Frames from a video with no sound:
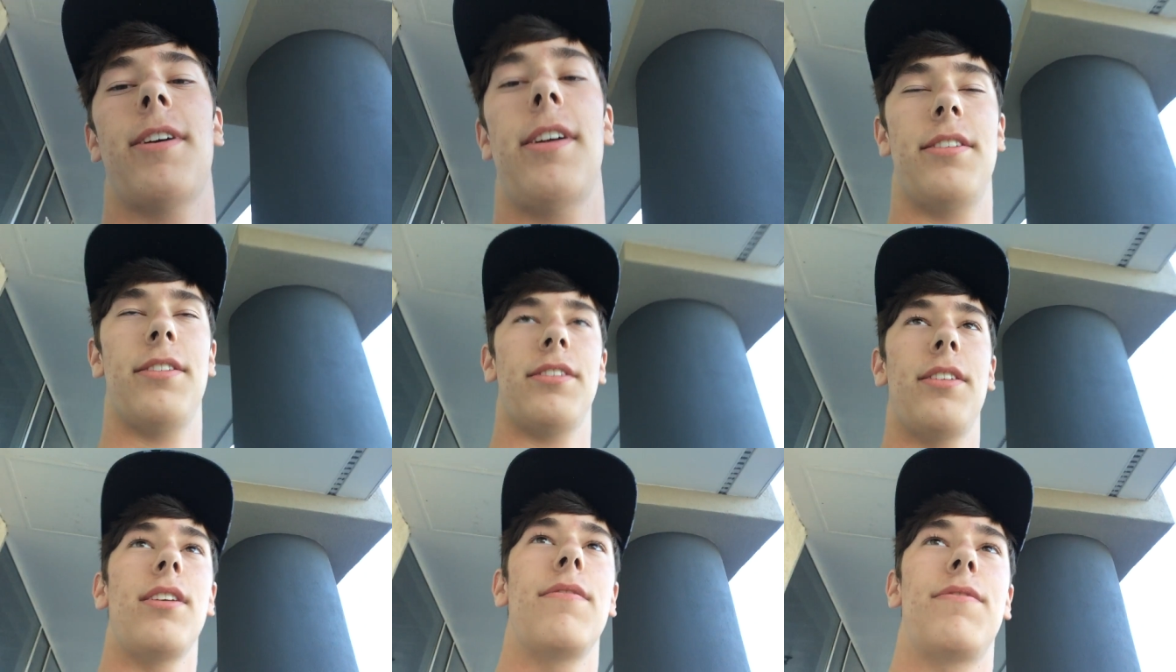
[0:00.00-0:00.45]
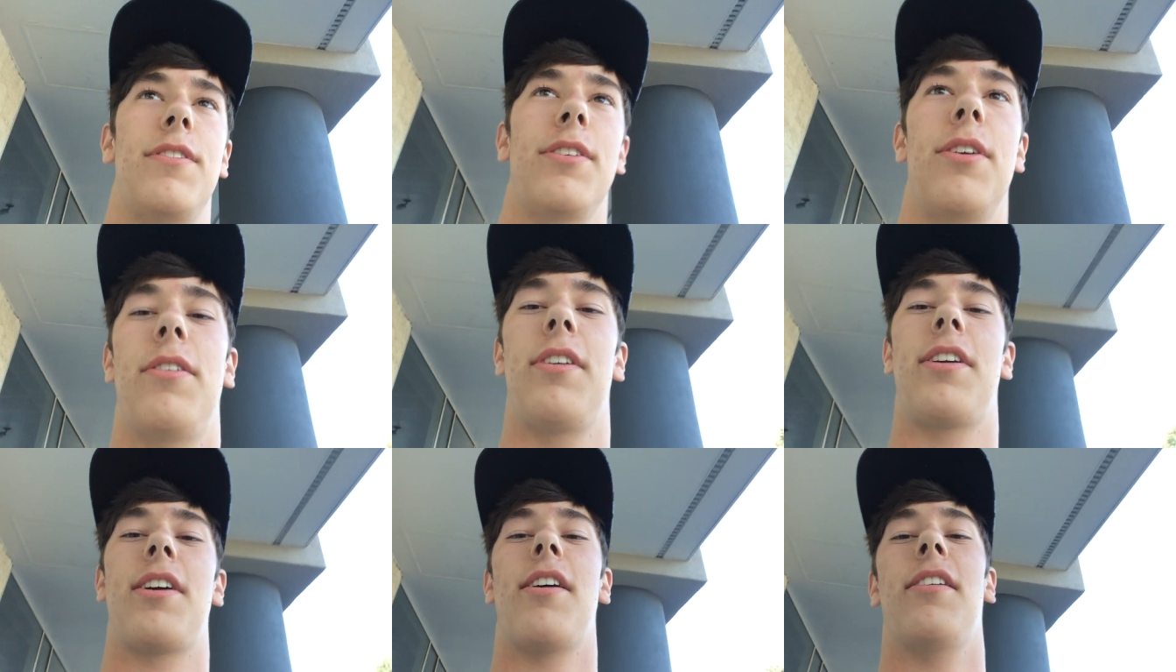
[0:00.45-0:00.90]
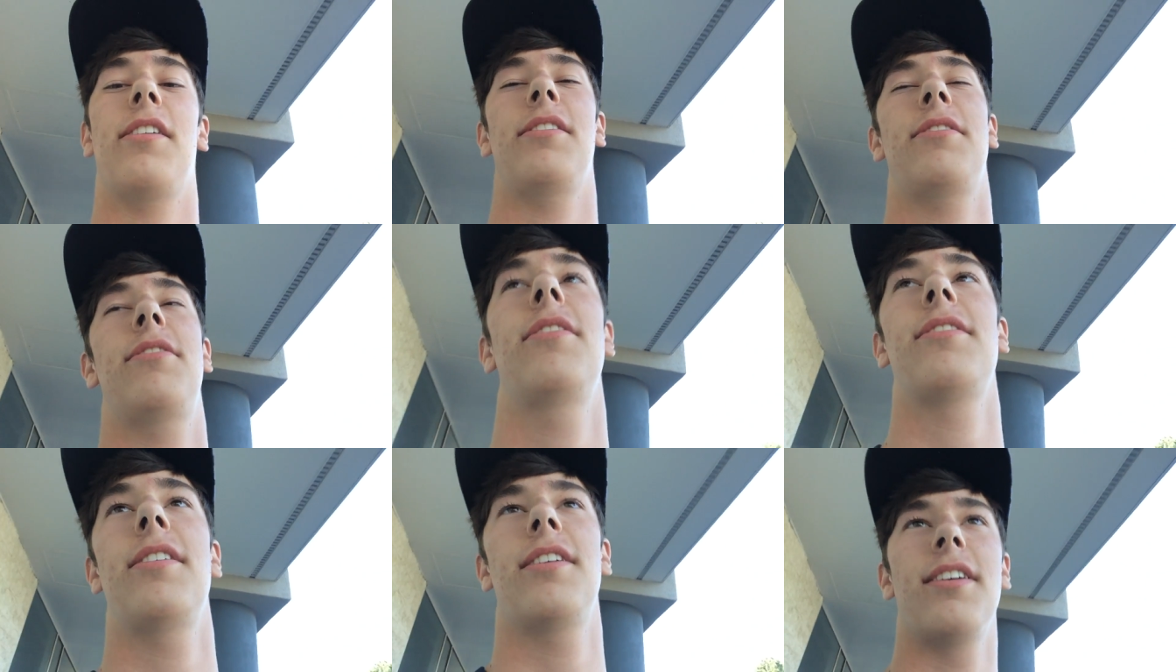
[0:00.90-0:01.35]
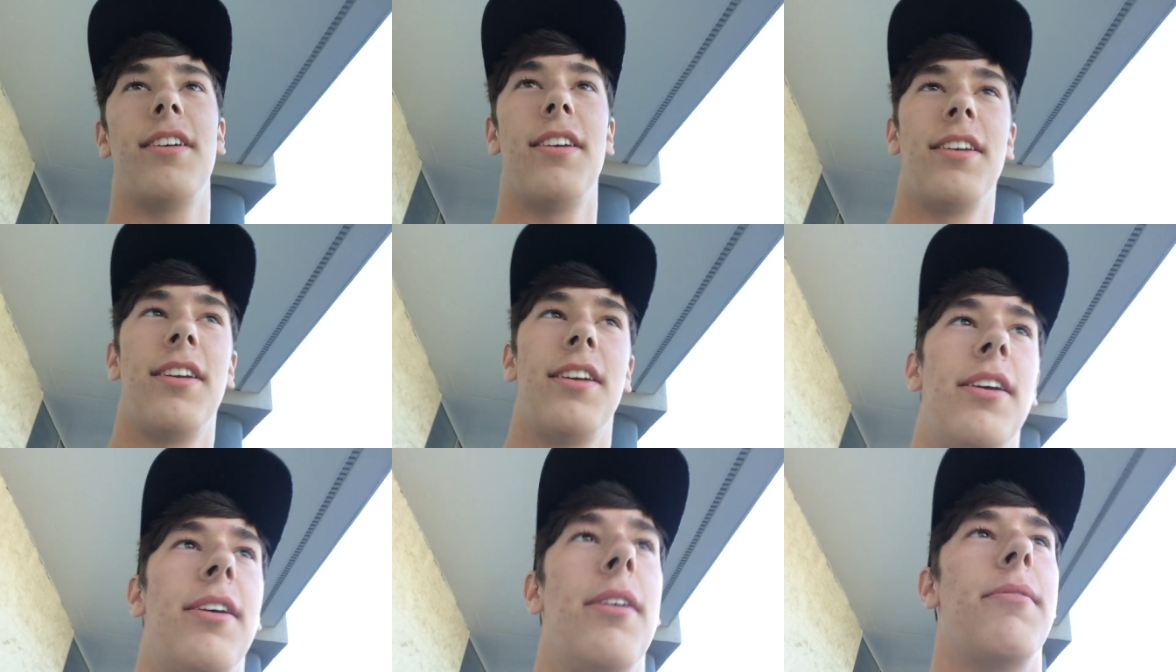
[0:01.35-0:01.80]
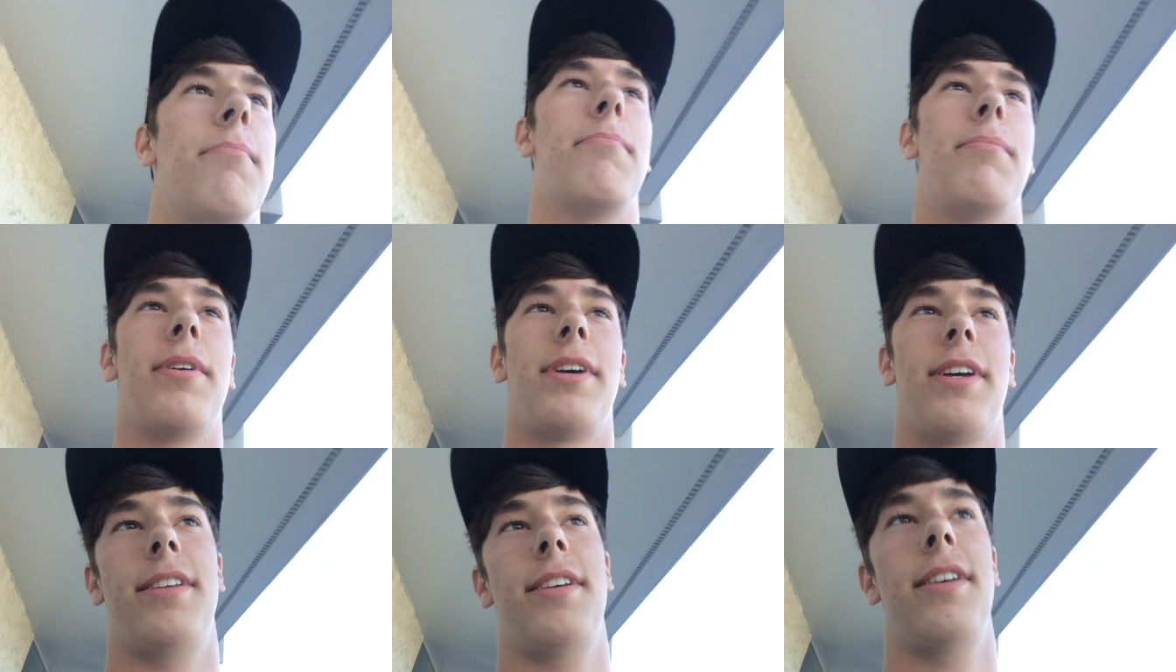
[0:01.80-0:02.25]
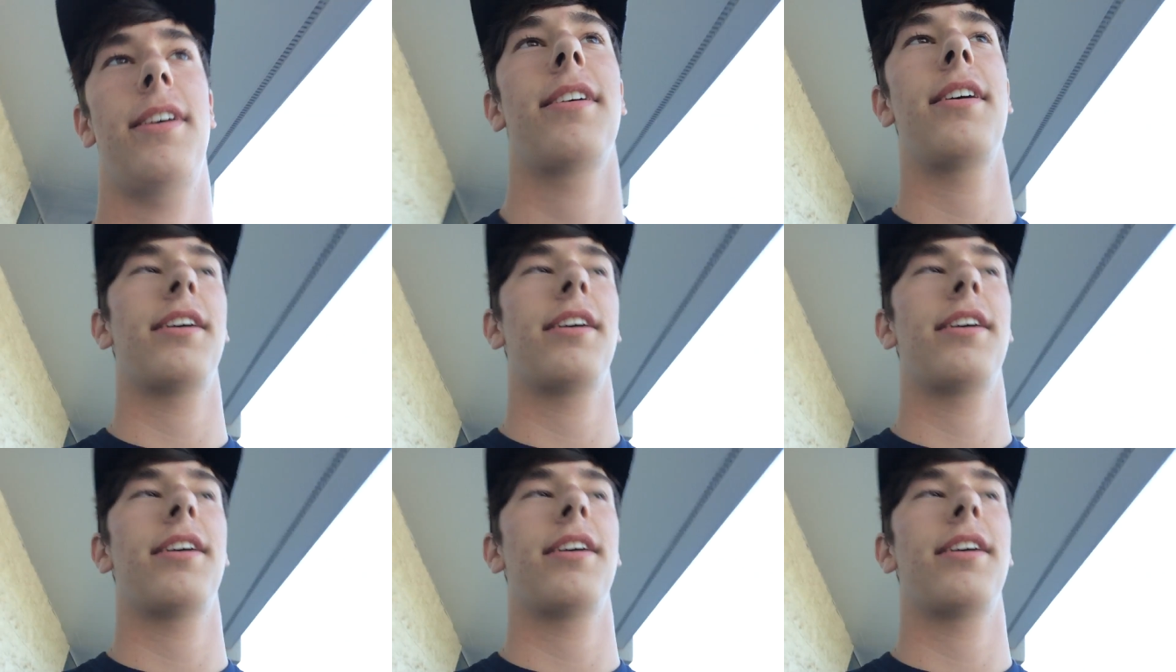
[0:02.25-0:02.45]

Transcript: had to leave to go to college, but